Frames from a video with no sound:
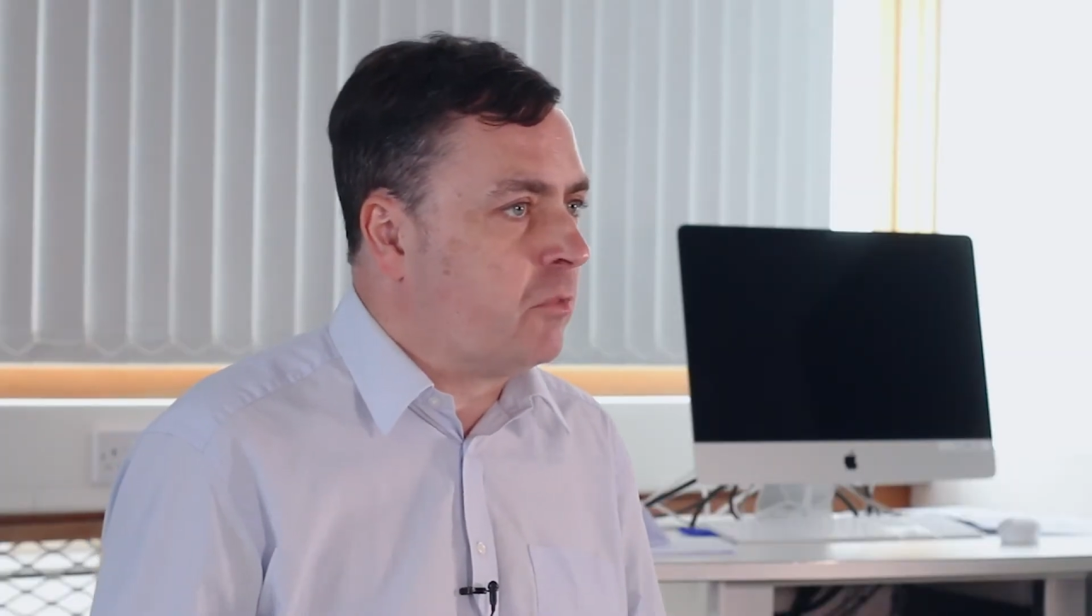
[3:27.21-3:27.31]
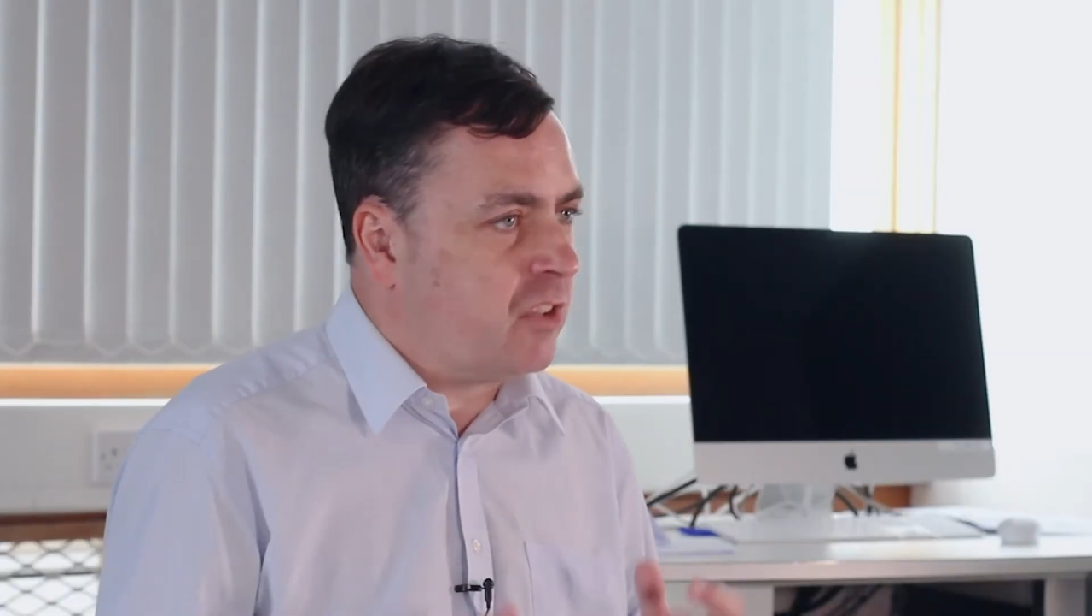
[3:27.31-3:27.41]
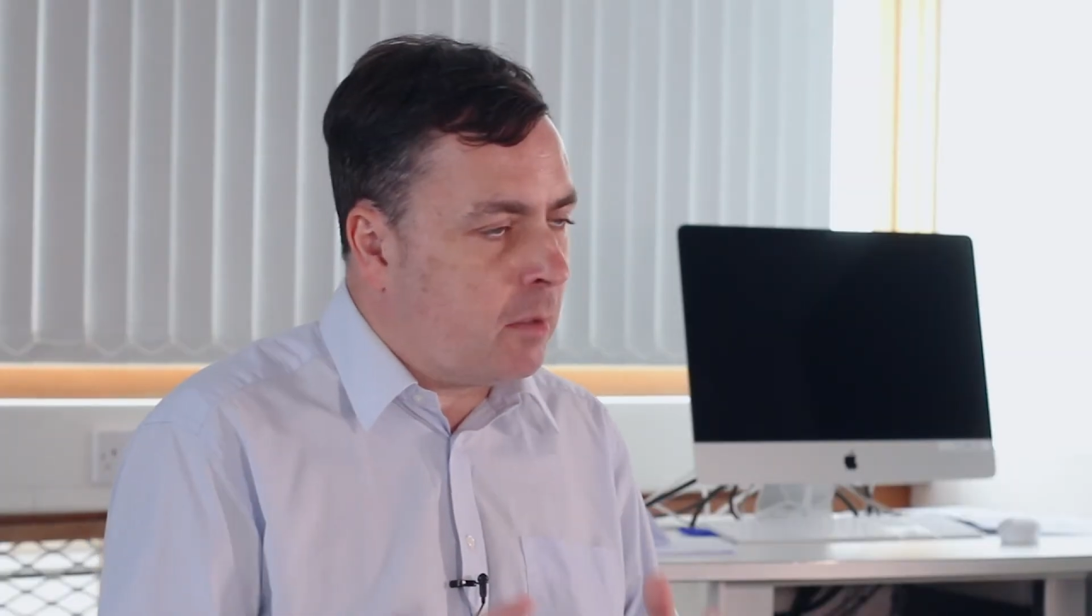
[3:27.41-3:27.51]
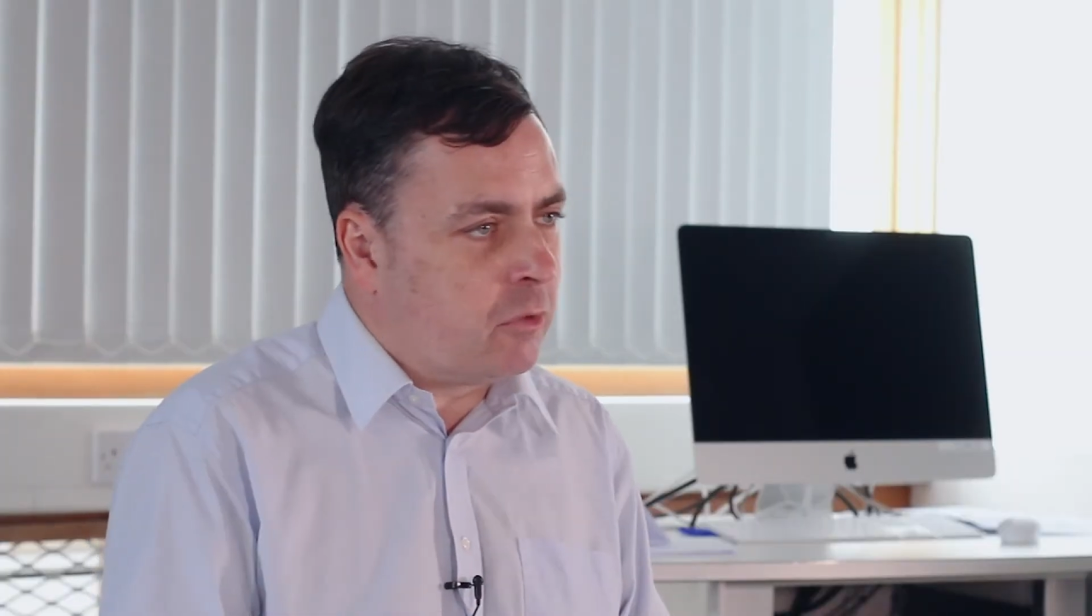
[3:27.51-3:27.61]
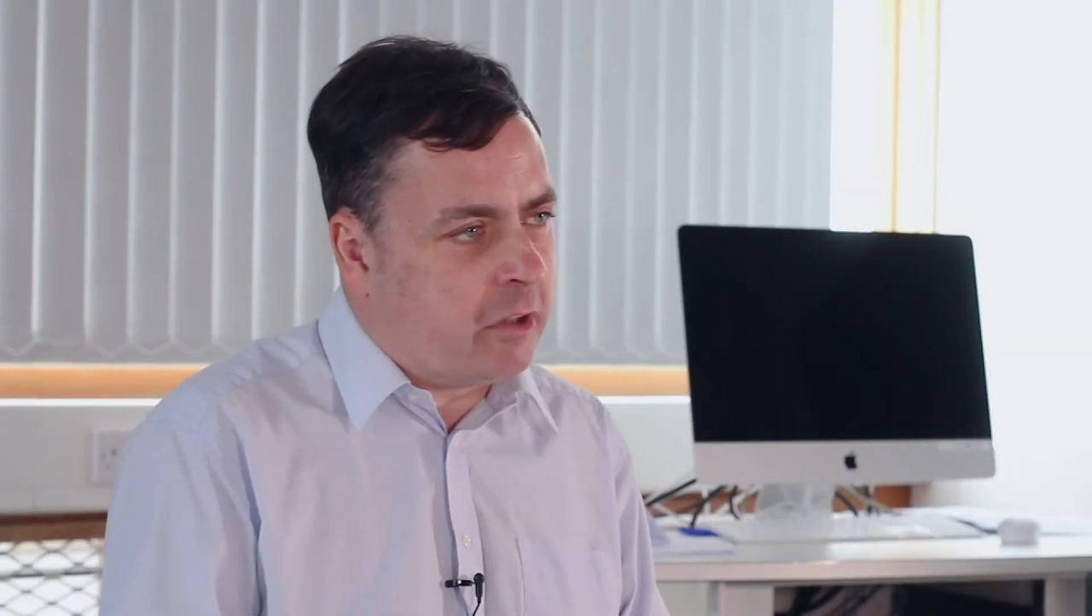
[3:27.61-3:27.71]

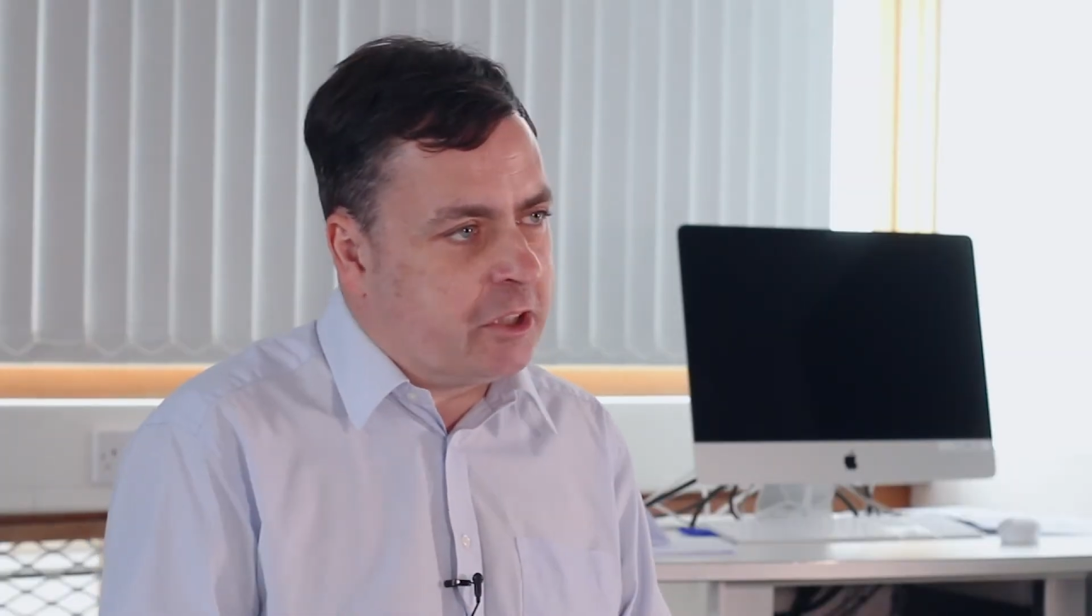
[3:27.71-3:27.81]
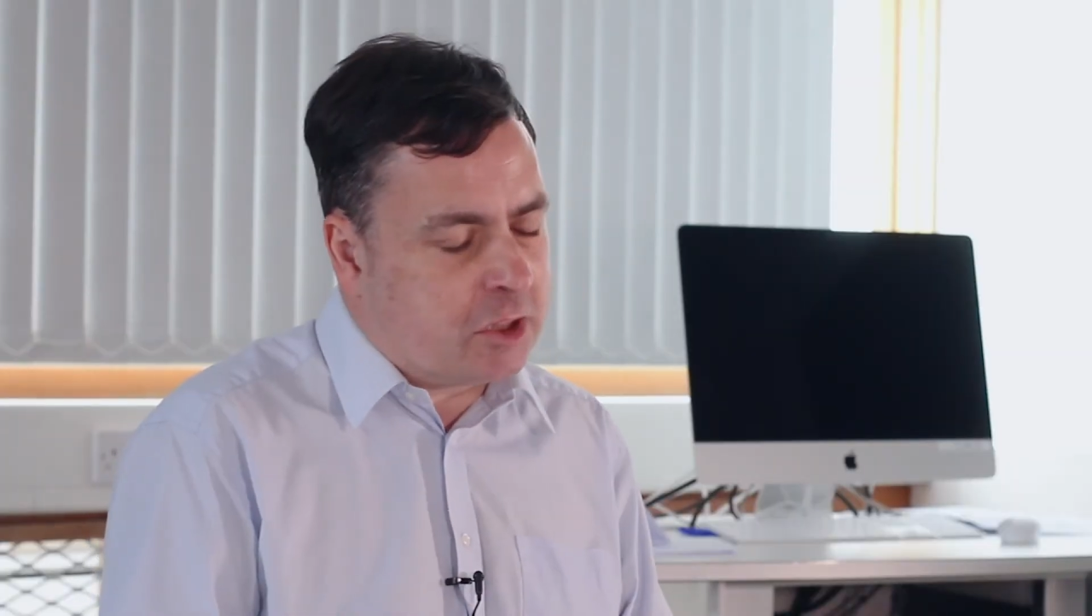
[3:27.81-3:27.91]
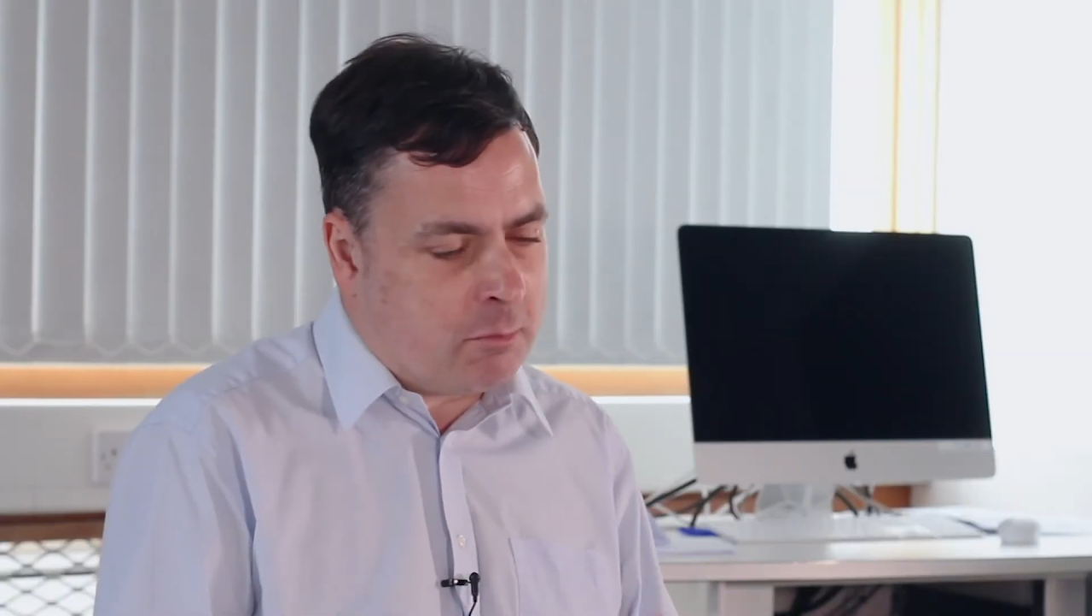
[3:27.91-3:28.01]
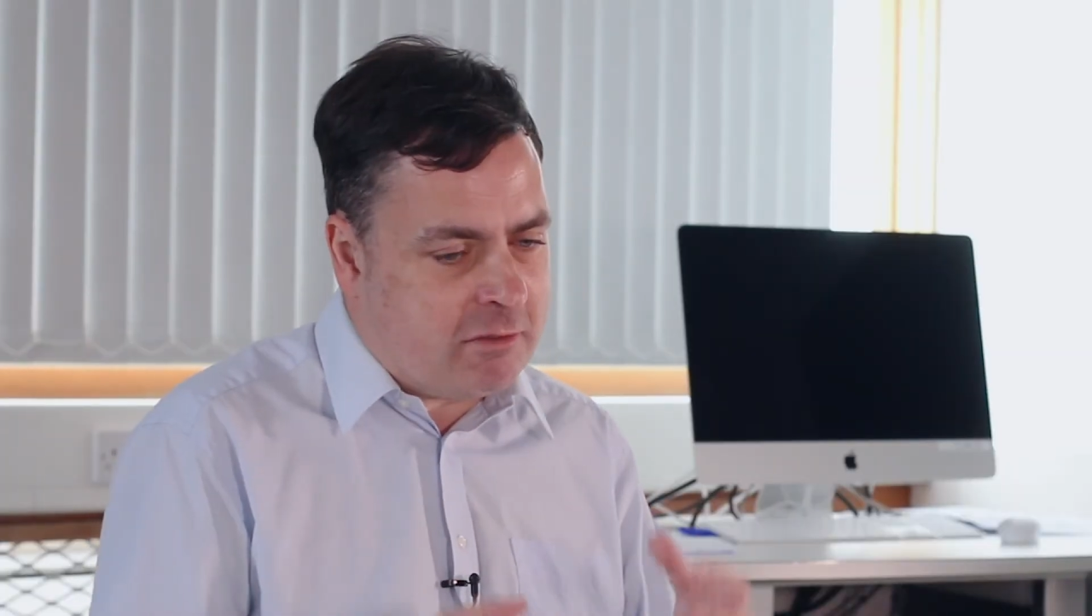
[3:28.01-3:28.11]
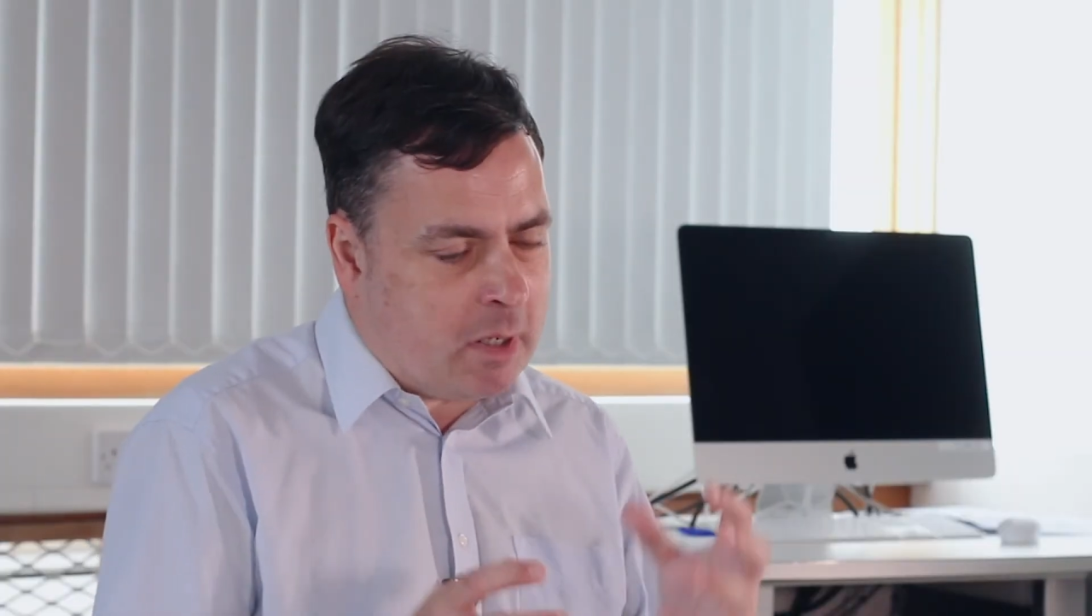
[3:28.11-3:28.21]
Some knowledge can be